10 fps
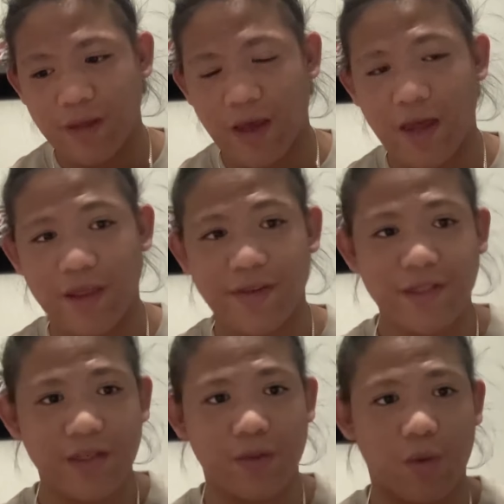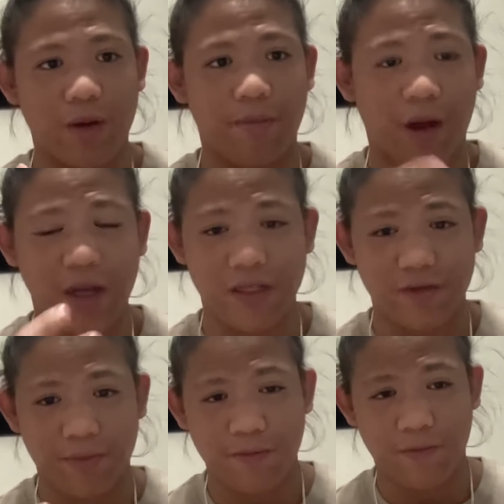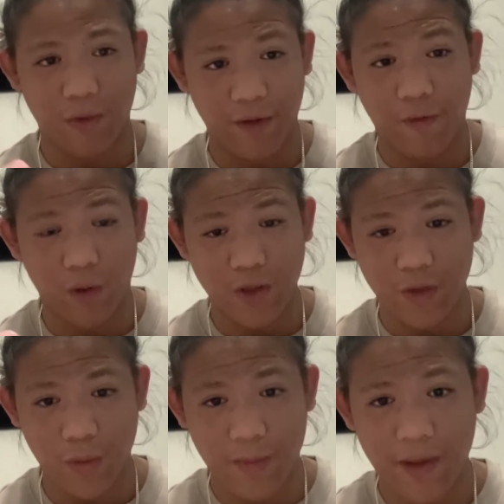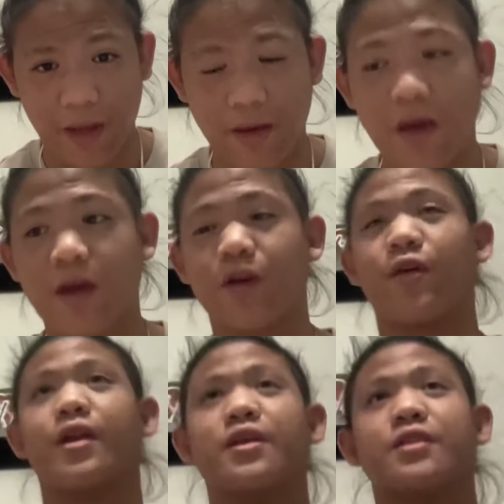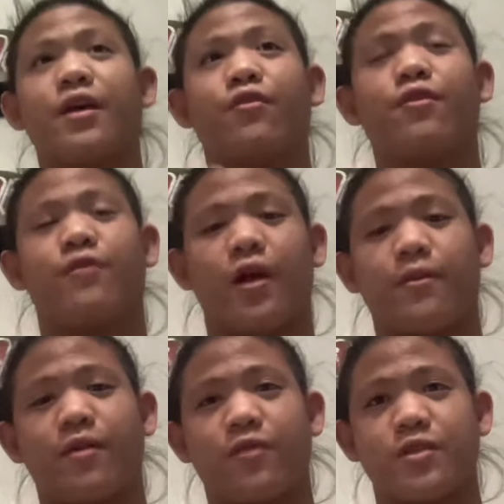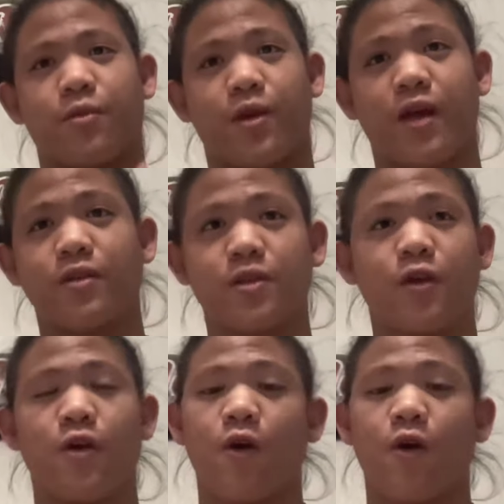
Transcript: And this is what positive reinforcers would be, creating a safer environment for someone else,